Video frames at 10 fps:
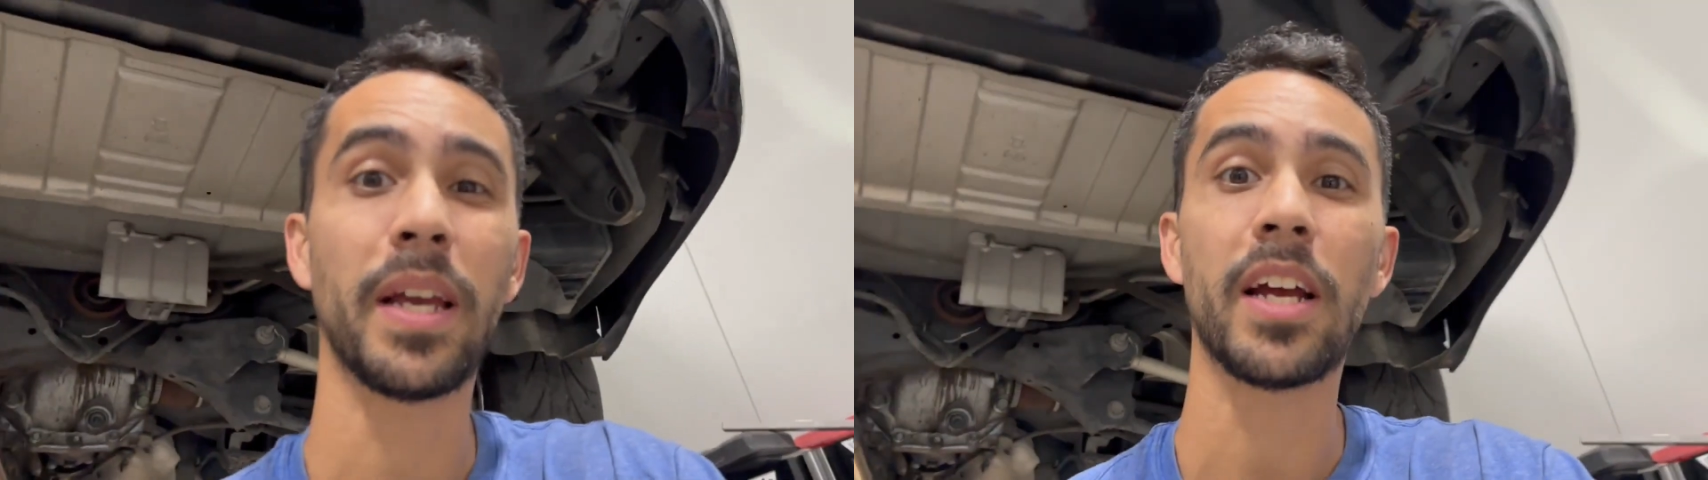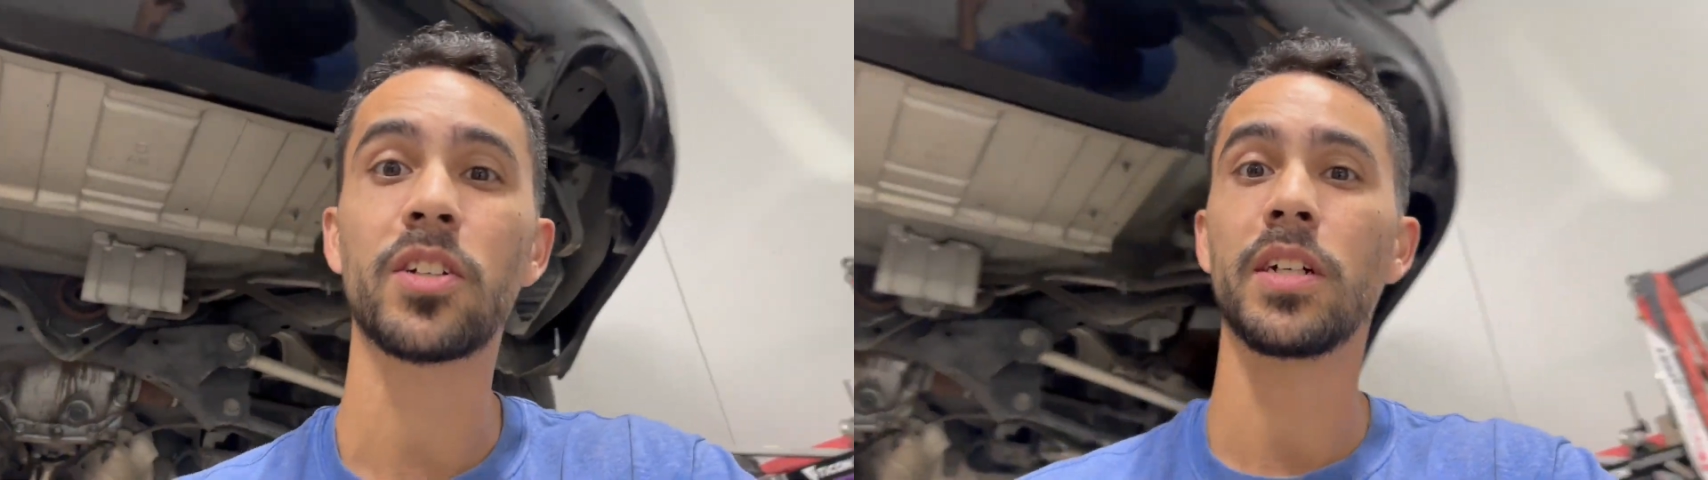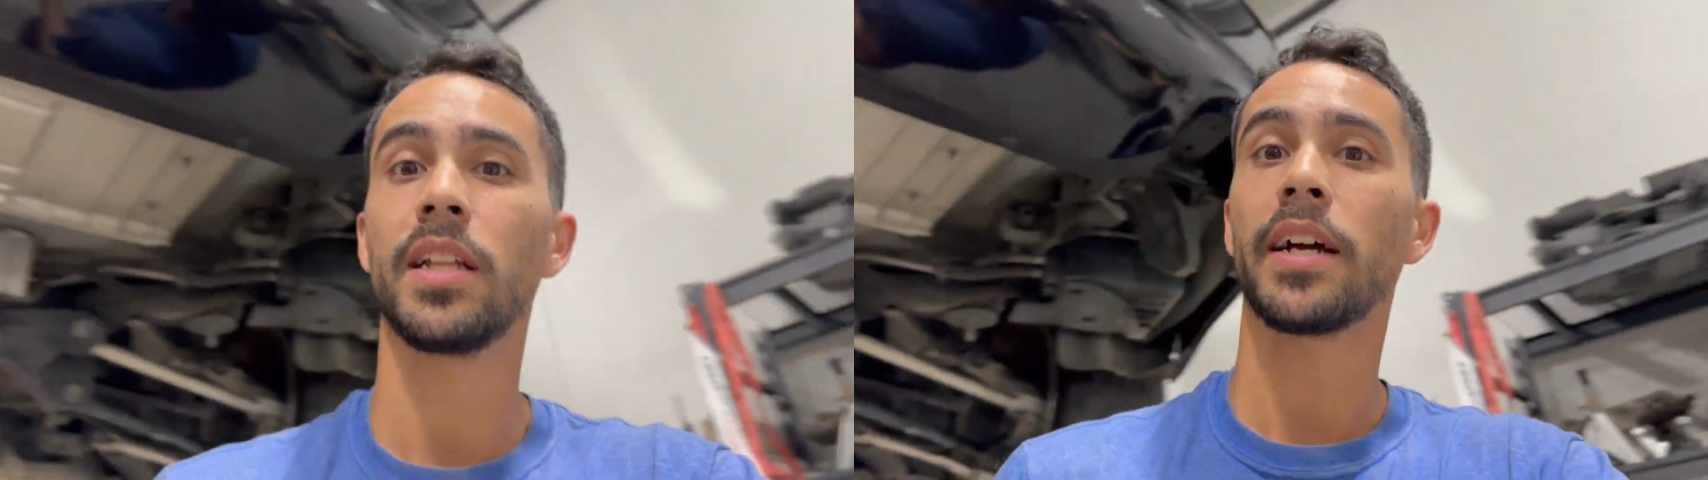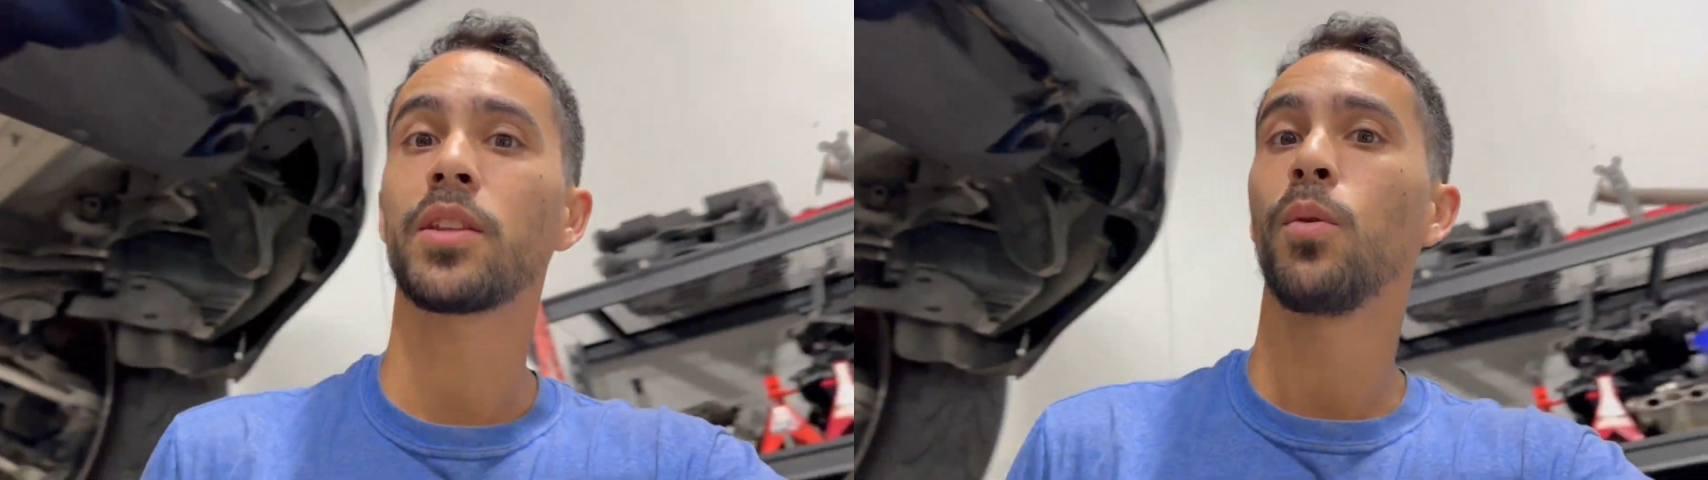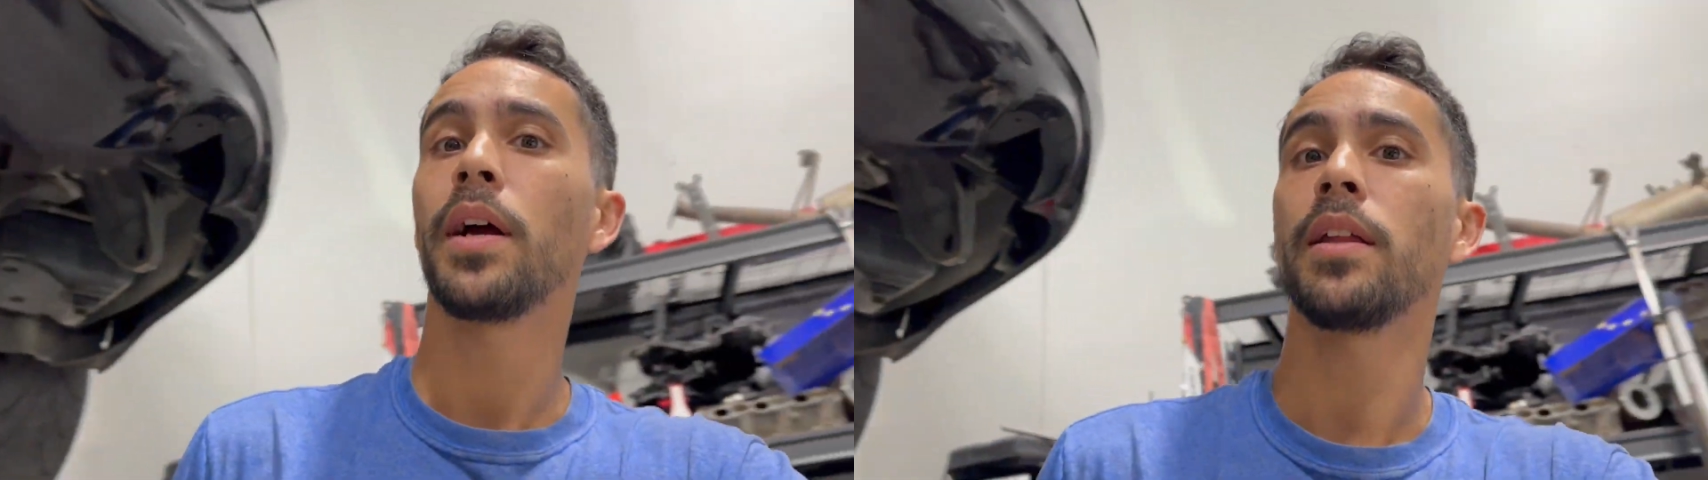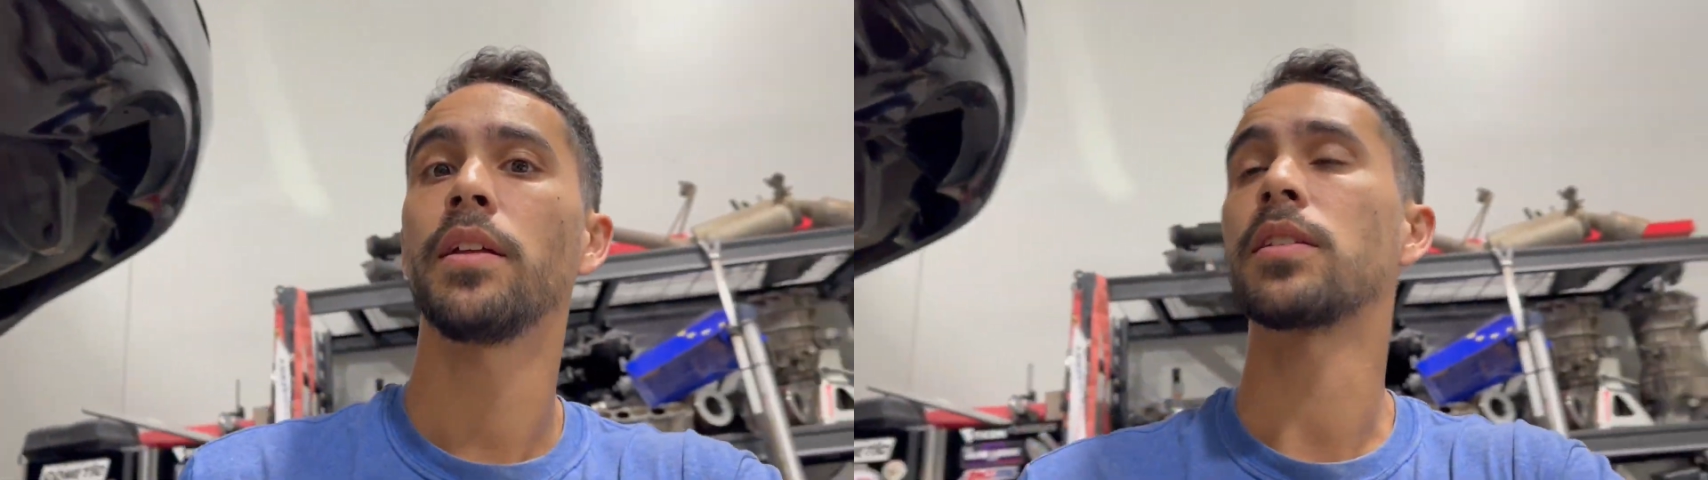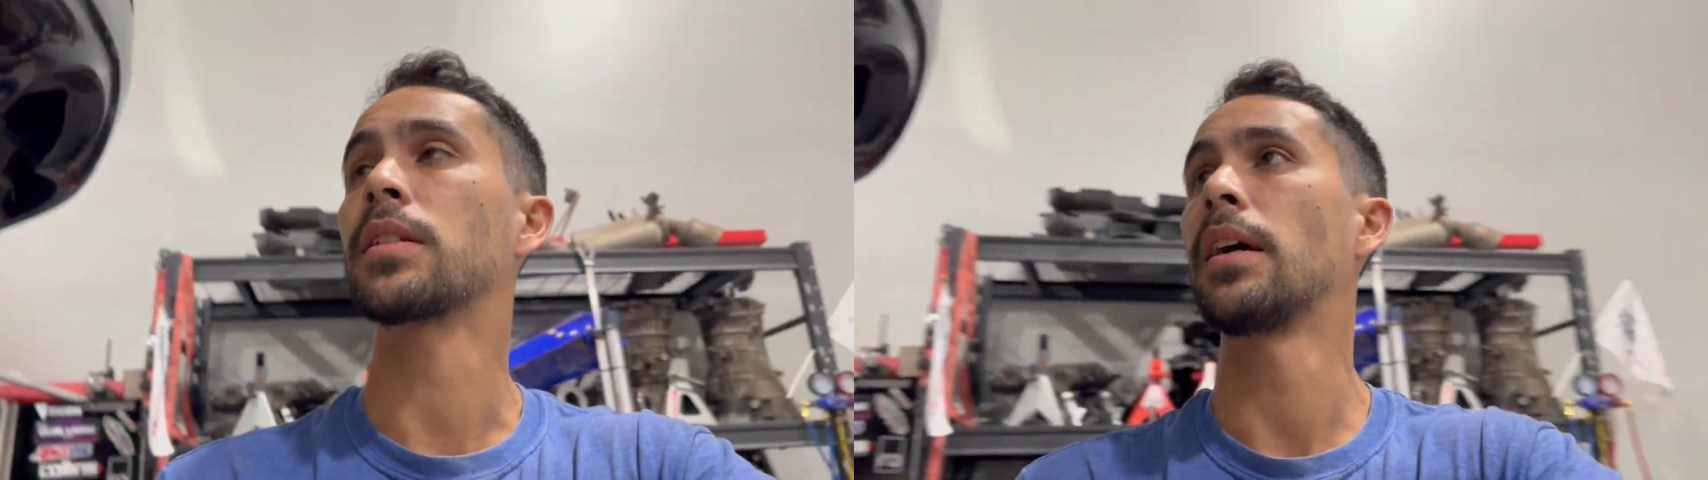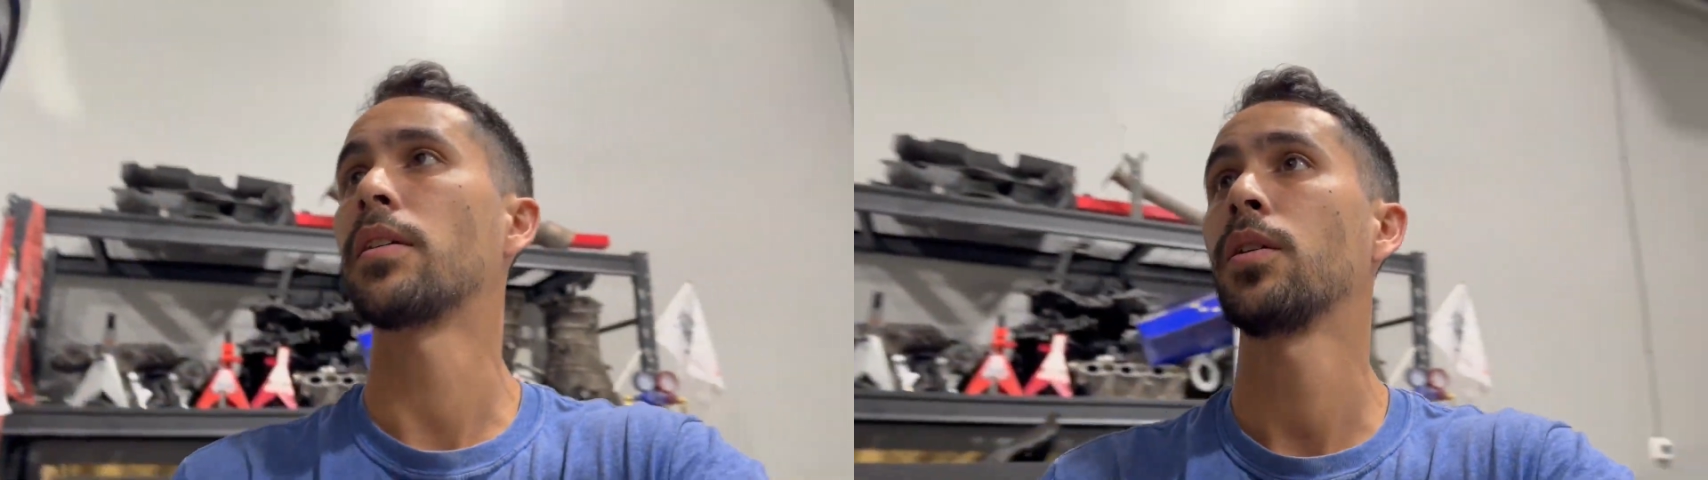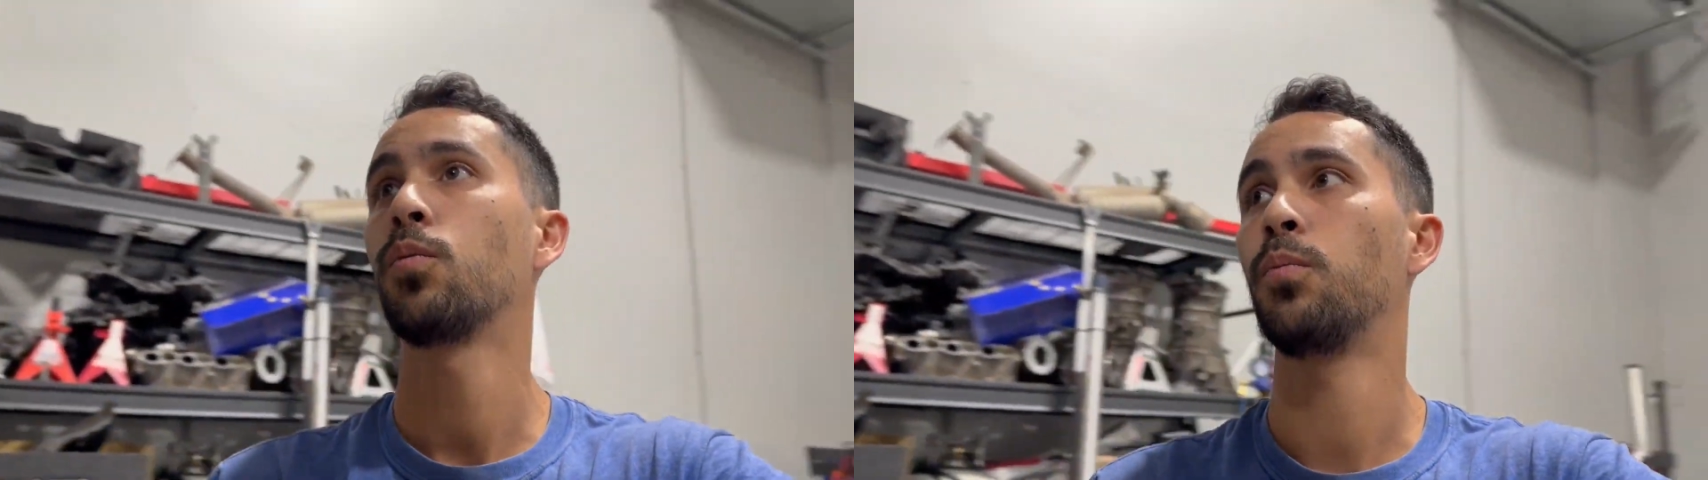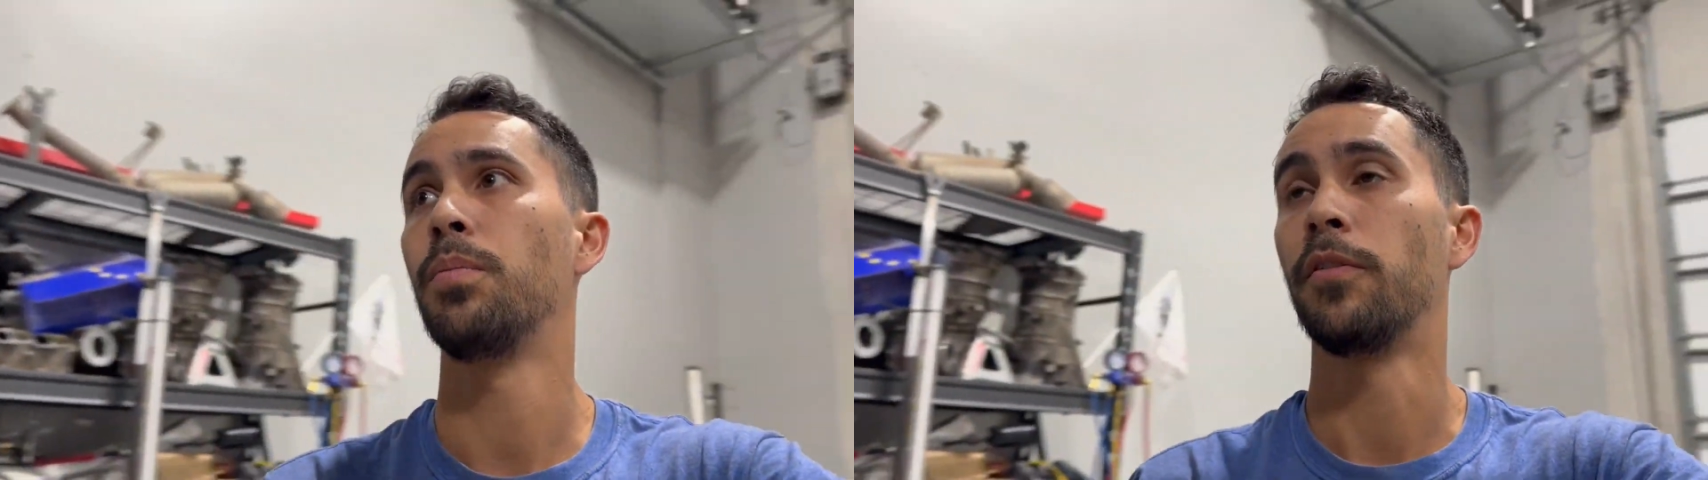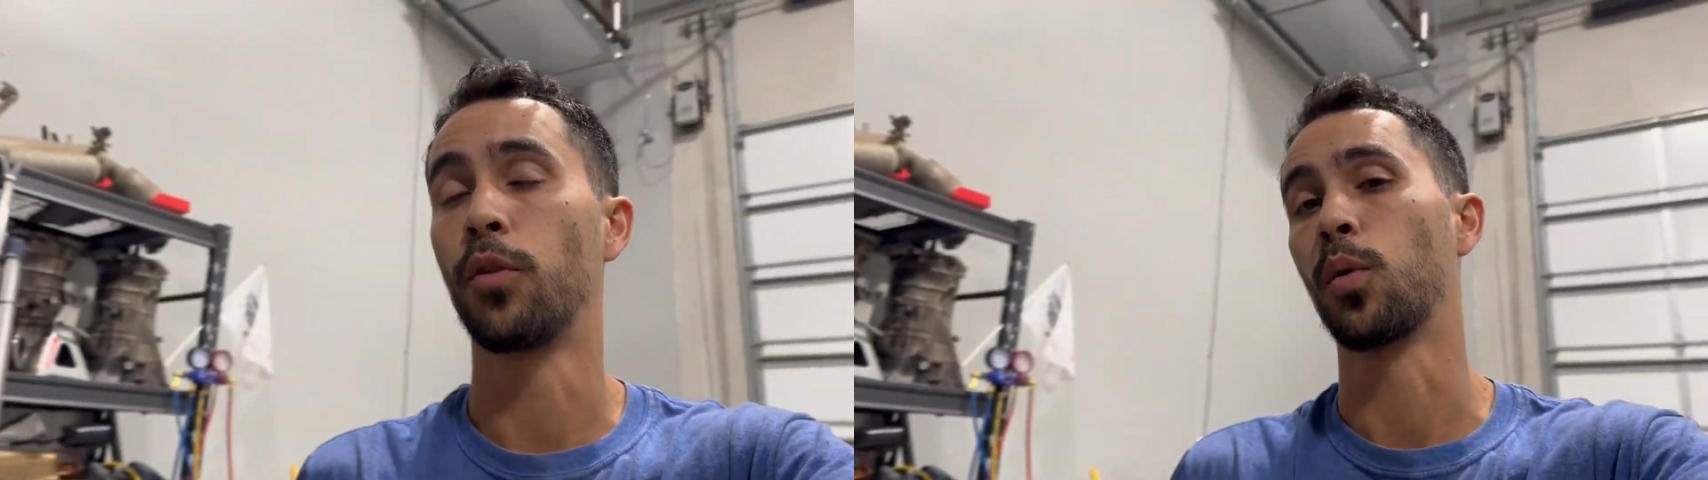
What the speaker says: actually liked the way it sounded before